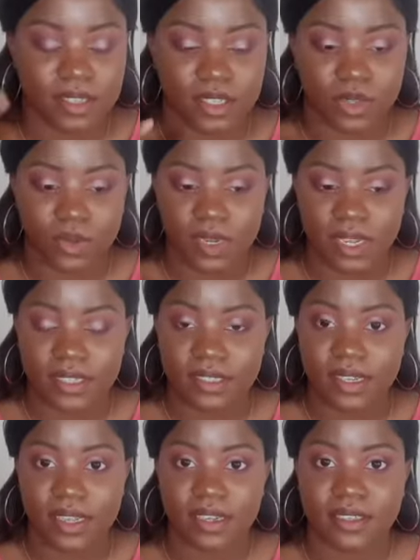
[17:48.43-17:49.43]
the lower
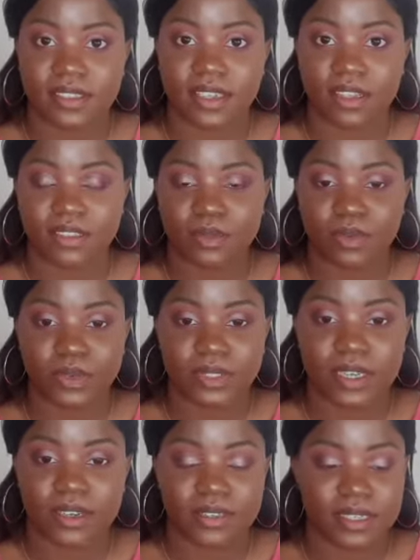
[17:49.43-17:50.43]
lash line is all
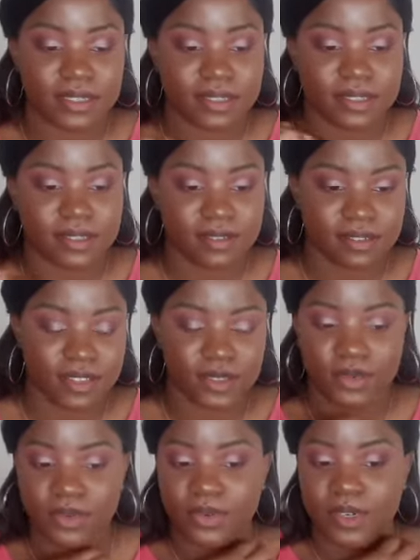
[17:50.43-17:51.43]
smoked out, and you
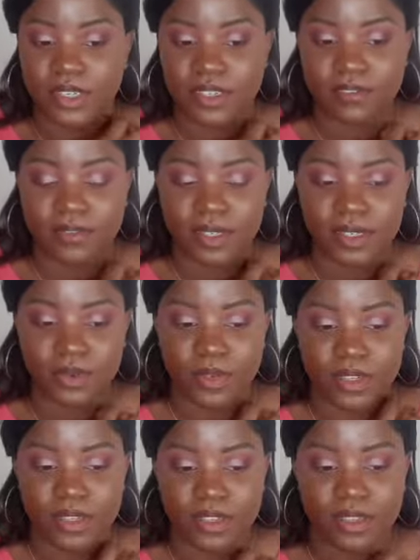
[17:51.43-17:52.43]
know we're
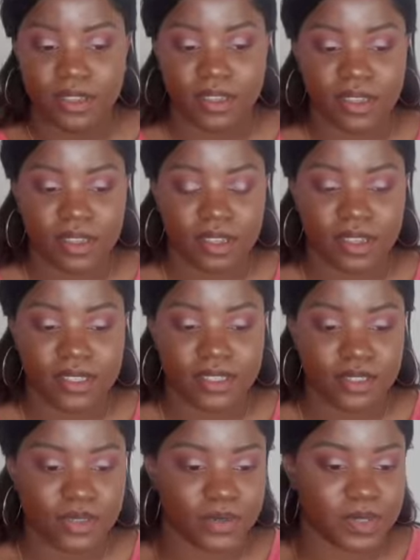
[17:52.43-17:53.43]
gonna
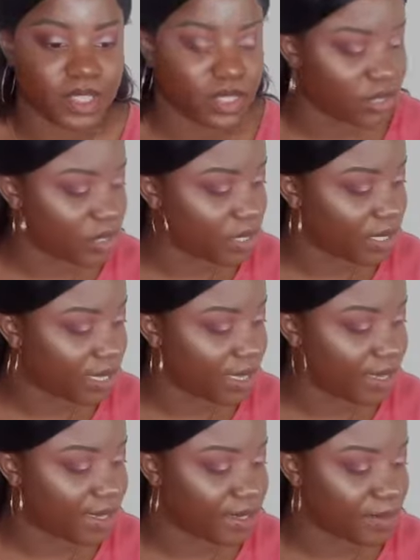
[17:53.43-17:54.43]
continue with the look,
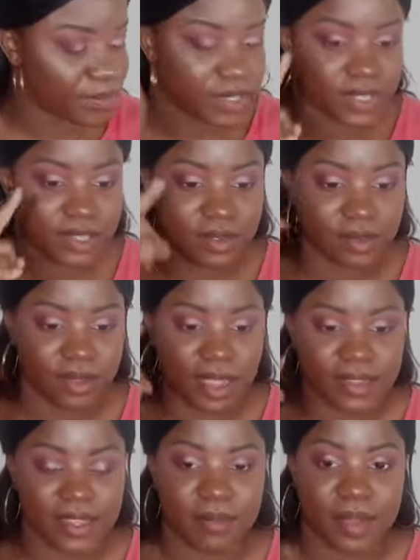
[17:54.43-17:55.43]
and I'm gonna
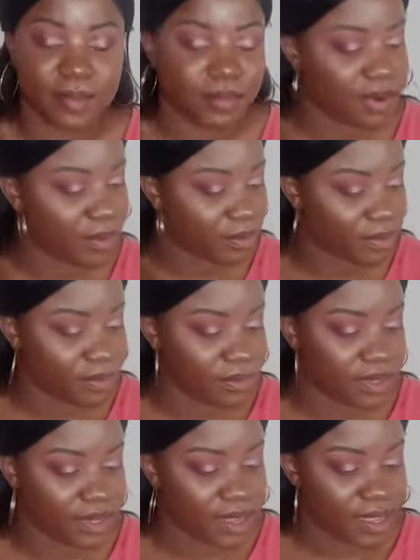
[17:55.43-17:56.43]
highlight my brow
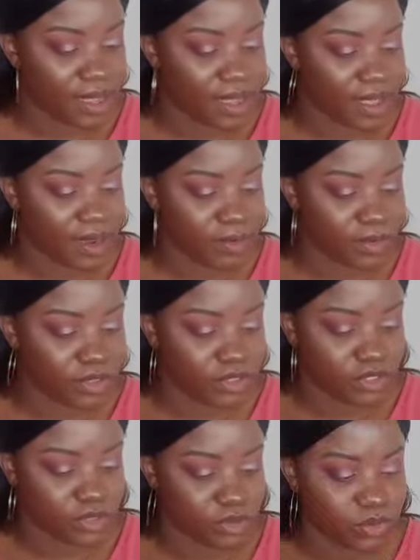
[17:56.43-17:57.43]
bone, and I'm going
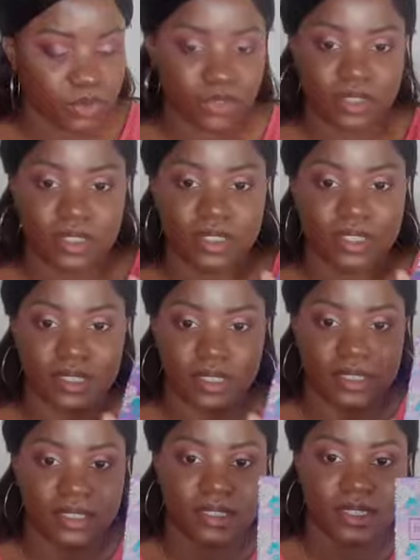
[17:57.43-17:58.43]
to use
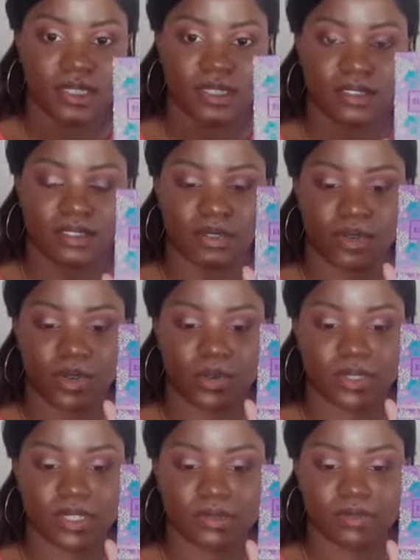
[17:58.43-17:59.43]
this
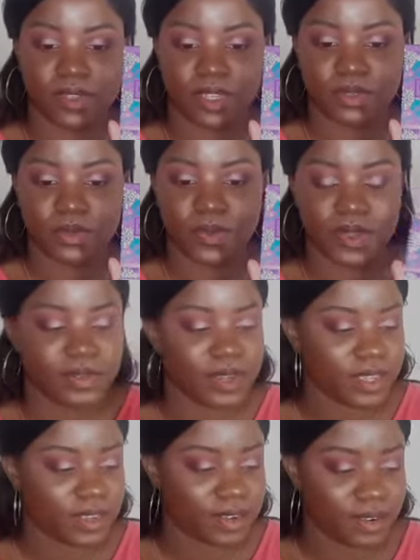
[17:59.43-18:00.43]
Golden Flex one
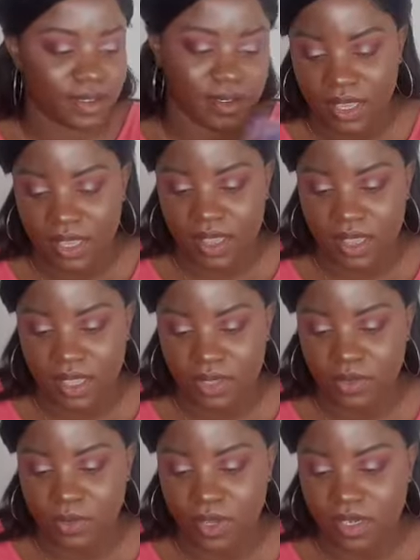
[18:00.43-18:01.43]
right here.
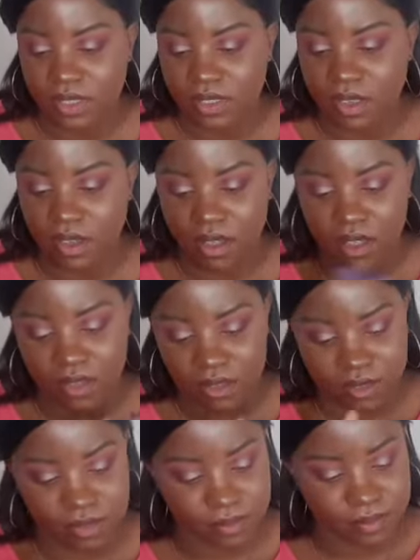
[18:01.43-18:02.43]
This one is
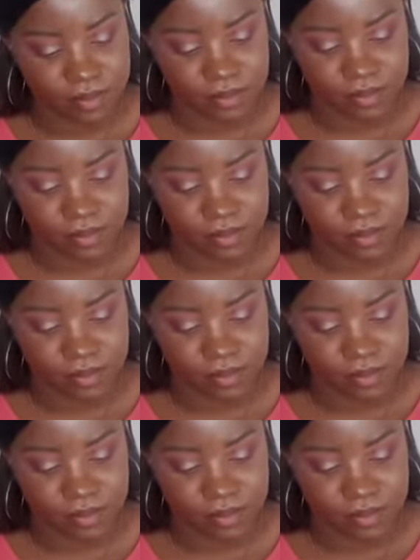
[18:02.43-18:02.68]
called